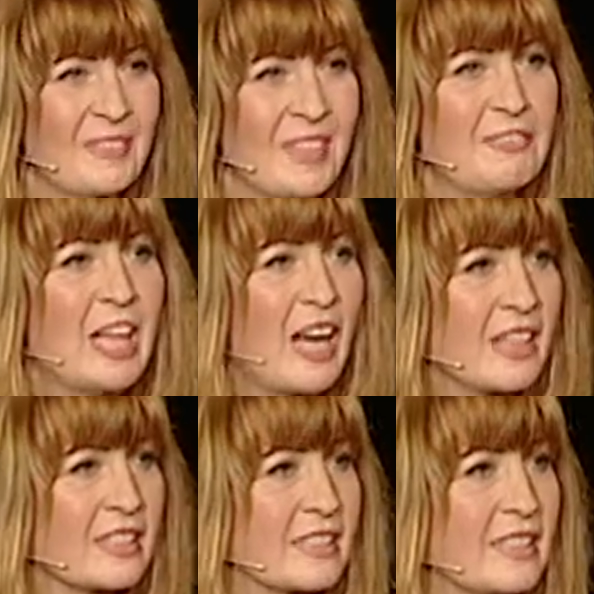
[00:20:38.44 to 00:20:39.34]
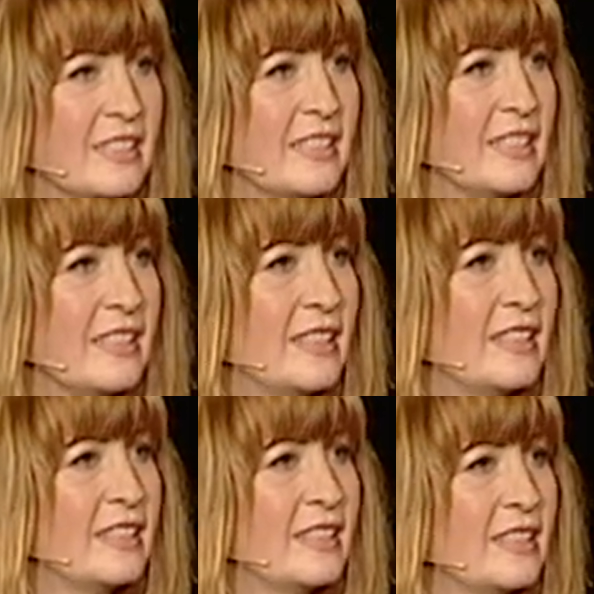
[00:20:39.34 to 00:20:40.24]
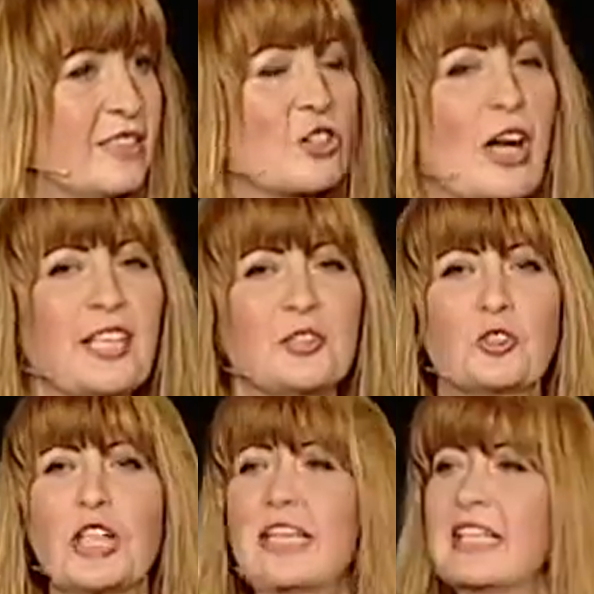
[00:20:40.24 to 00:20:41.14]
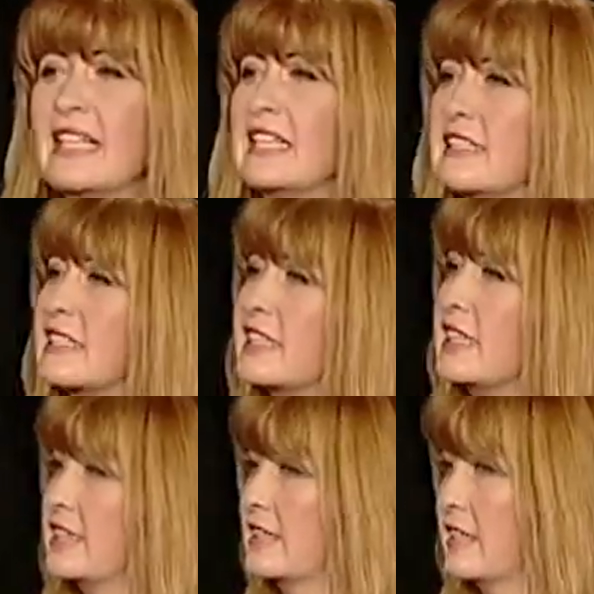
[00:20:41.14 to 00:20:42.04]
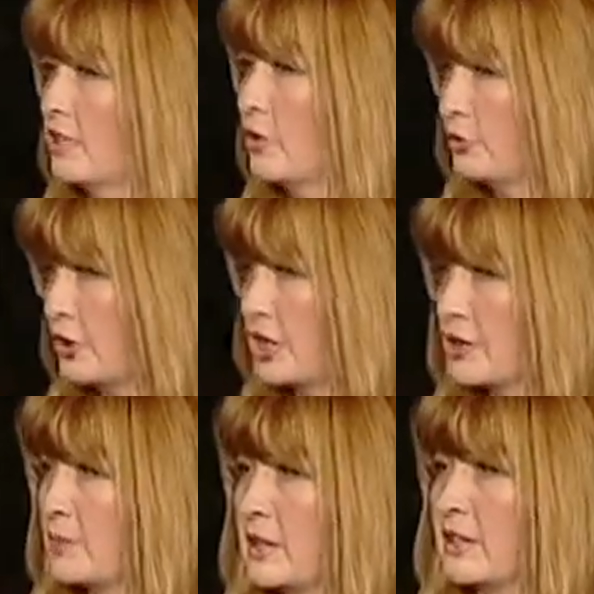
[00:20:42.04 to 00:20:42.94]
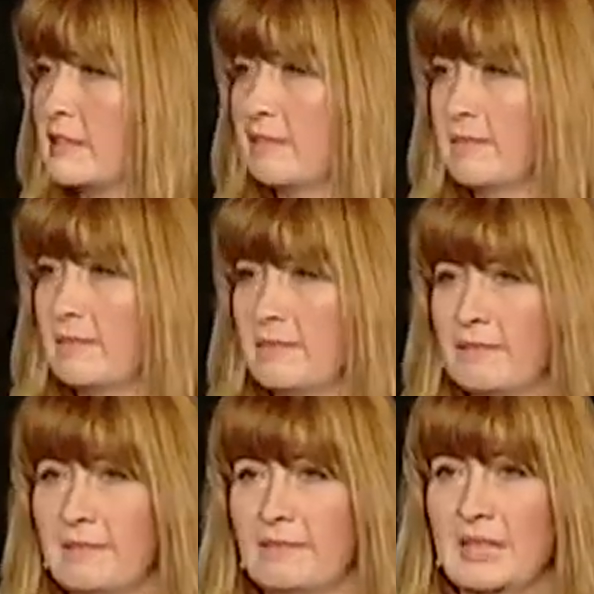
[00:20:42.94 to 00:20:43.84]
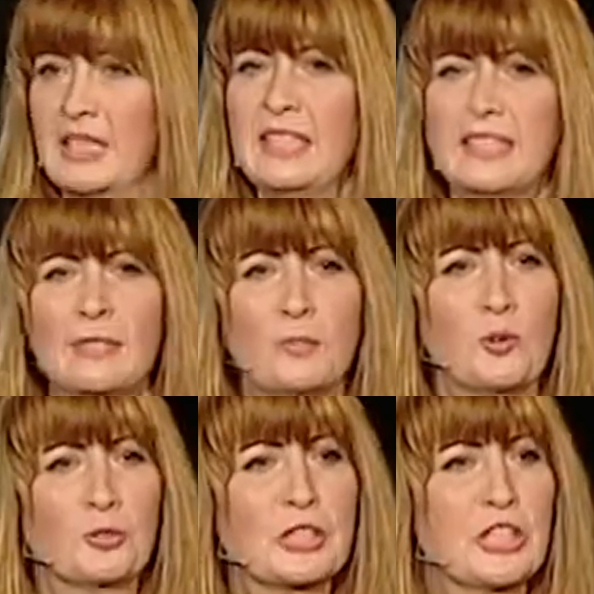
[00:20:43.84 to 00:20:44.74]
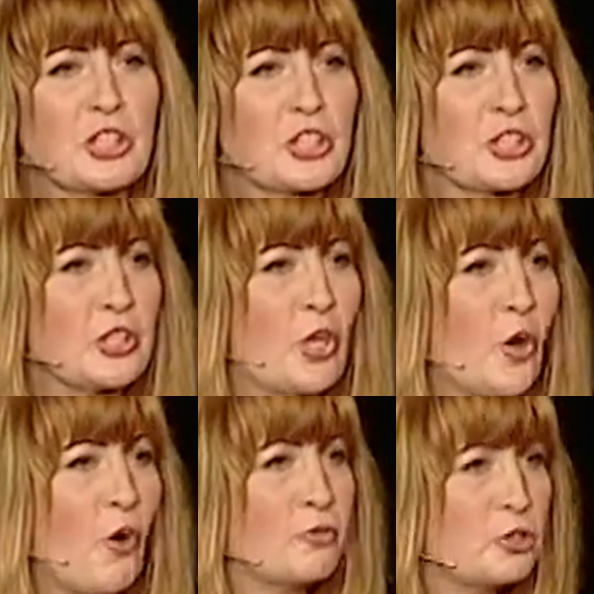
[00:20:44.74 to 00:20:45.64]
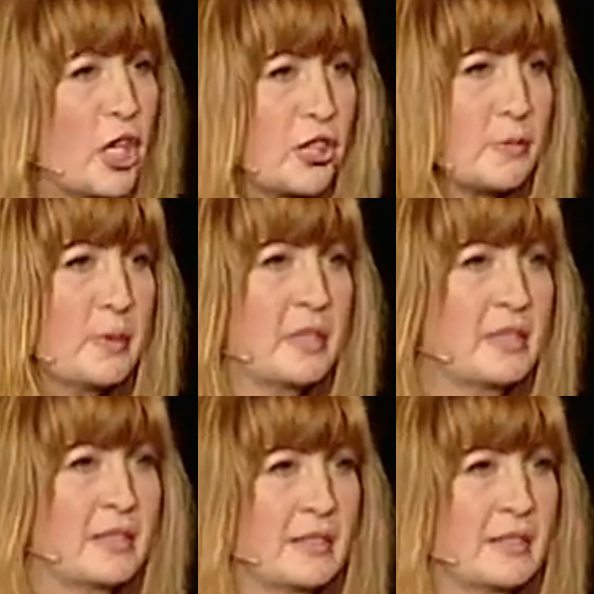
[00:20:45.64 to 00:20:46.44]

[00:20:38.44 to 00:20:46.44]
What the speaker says: we are trying to take his seat of judgment, his position of judgment,